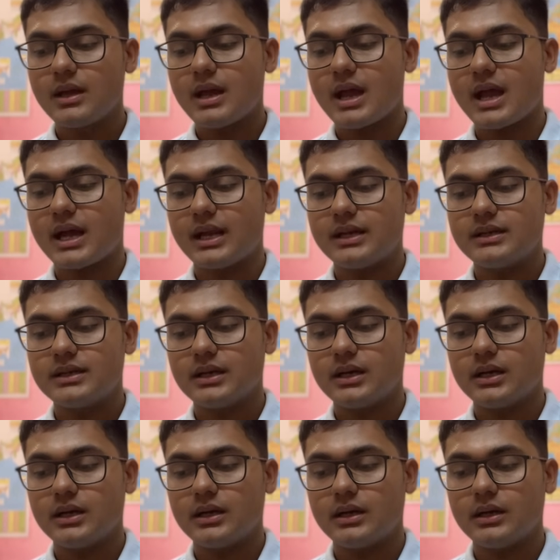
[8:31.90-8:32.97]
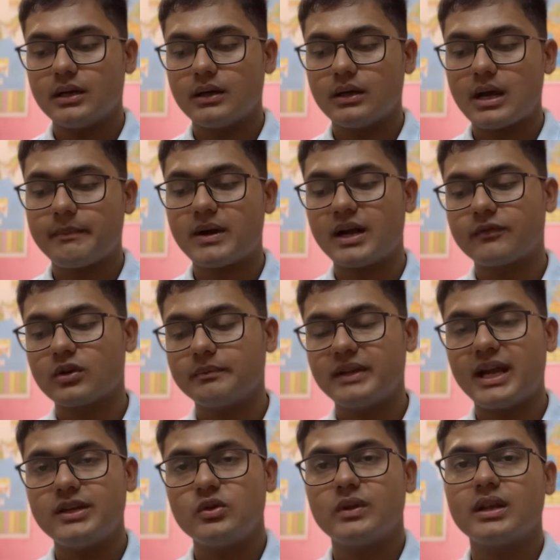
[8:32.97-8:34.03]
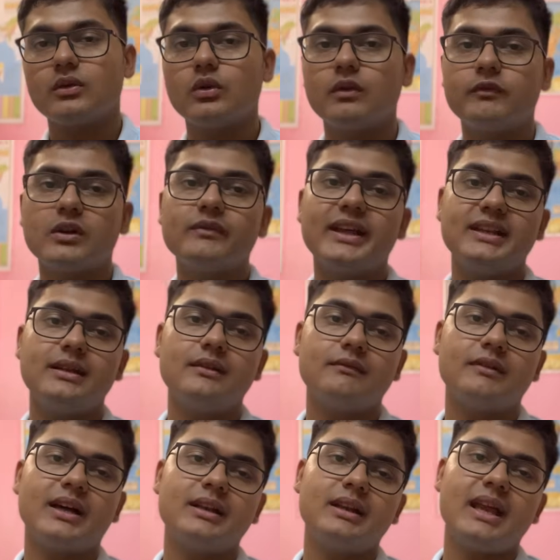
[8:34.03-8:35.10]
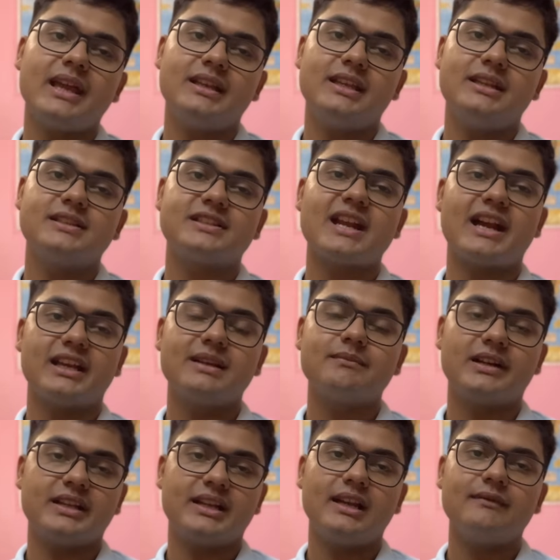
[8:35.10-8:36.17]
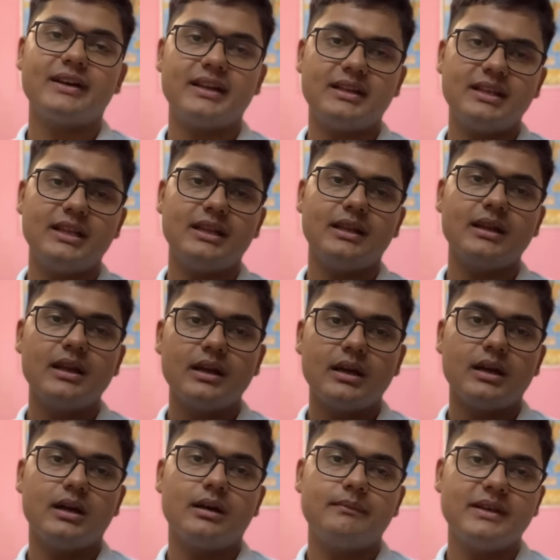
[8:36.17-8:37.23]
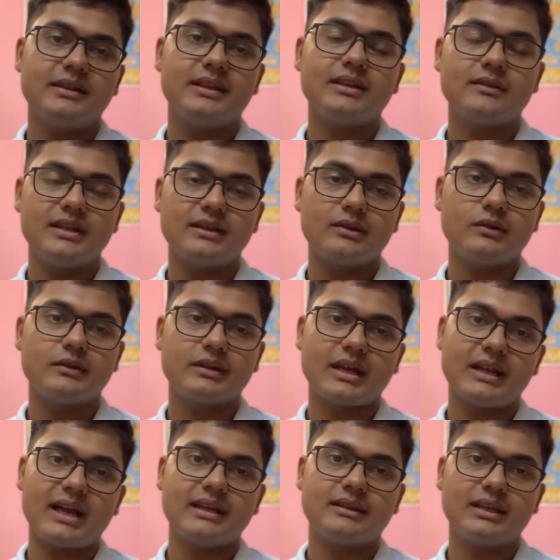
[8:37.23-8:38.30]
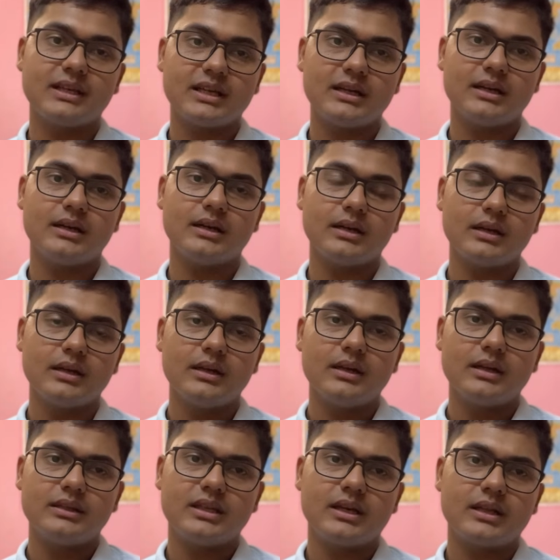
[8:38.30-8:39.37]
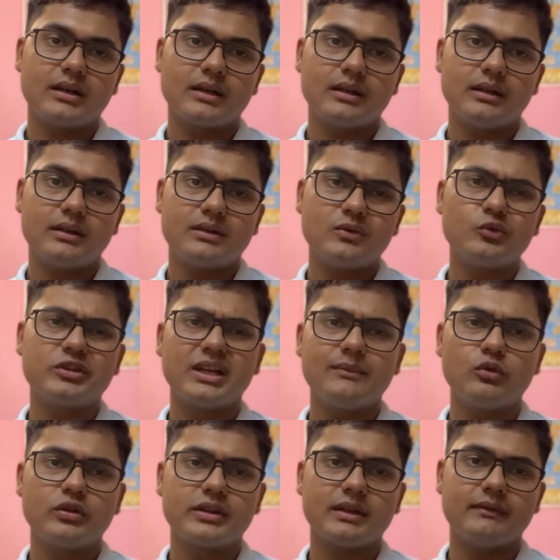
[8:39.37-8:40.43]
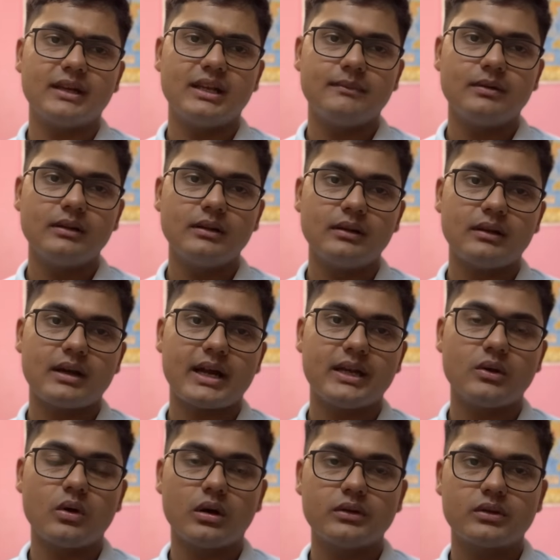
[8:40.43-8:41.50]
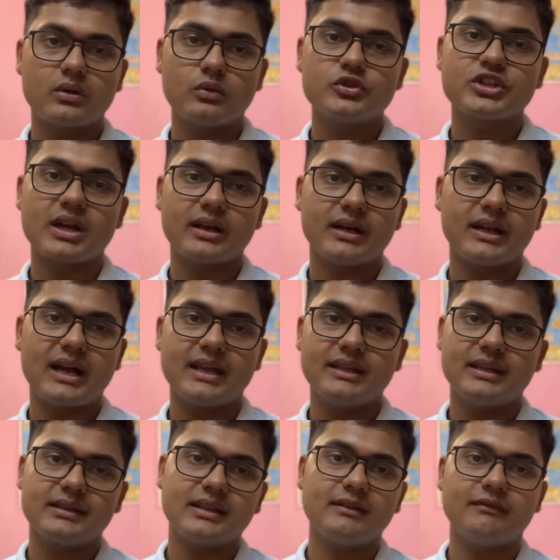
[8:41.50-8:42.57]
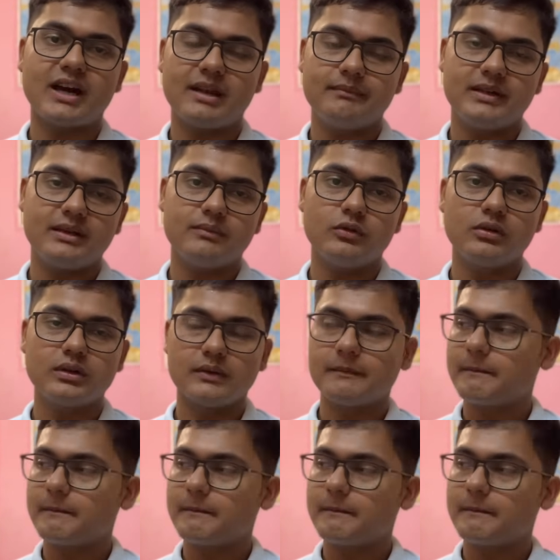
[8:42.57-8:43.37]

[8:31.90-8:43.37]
and apart from that, you can go for any static material, any basic resource. And I think there are 2-3 books available. I had gone through Shankar IAS environment book,